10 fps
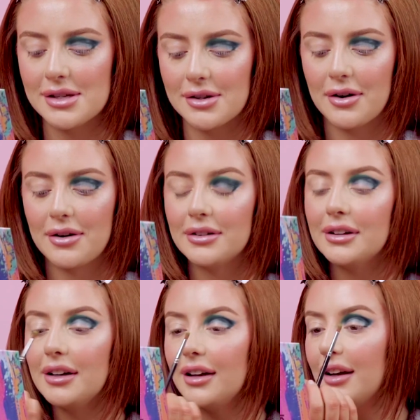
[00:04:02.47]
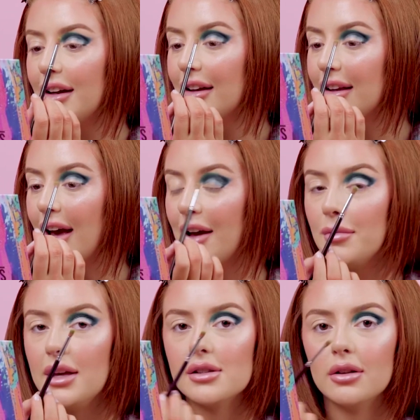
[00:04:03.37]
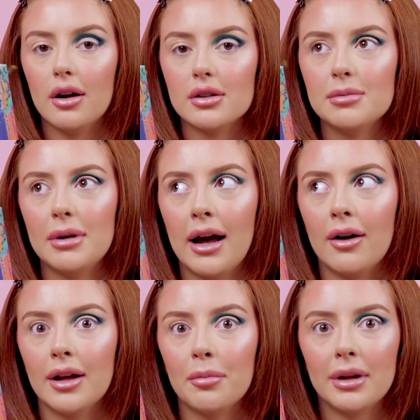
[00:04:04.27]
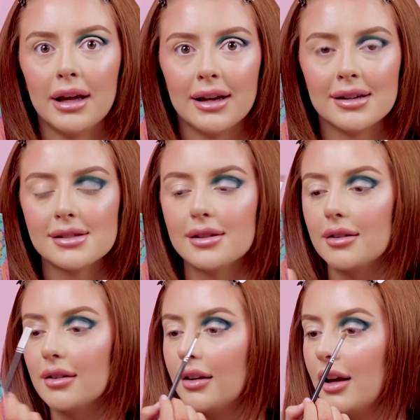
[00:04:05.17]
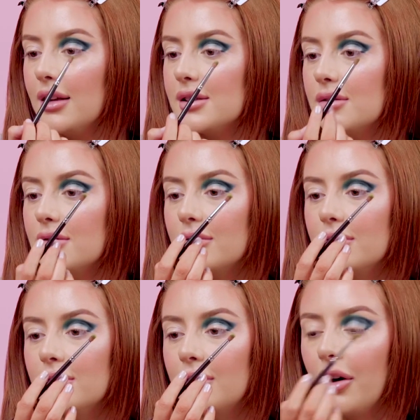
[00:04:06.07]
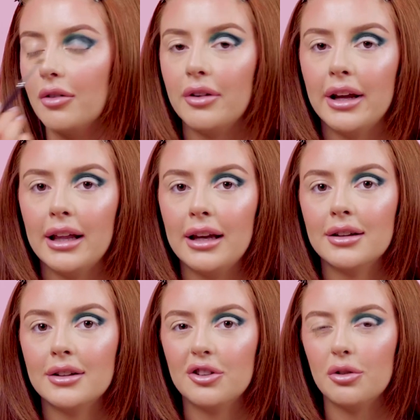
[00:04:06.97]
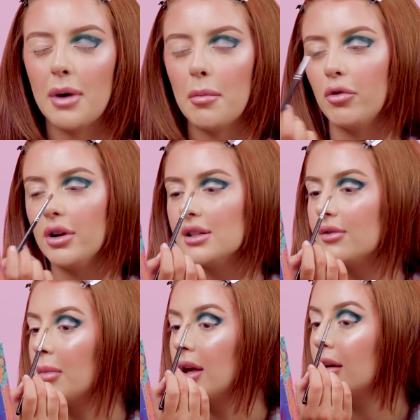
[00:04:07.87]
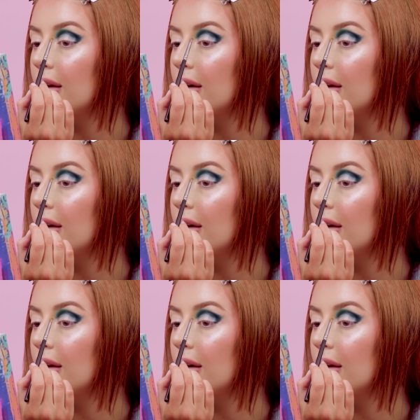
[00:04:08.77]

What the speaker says: So yeah, it means a lot to me now, that place. Like, it's got really good memories for me.